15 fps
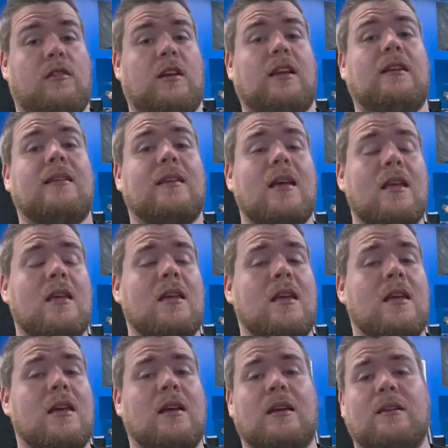for these
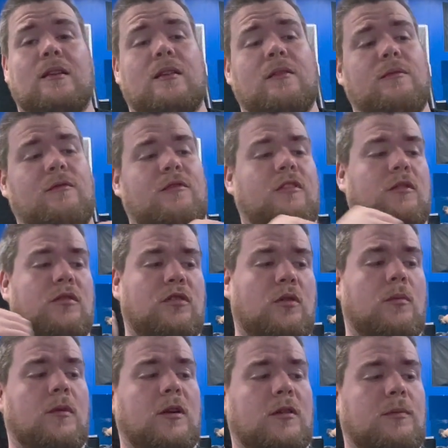is like
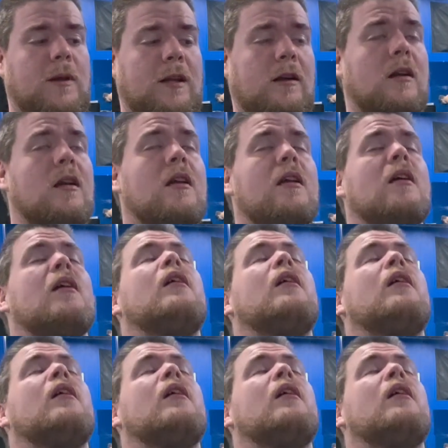feels so much better.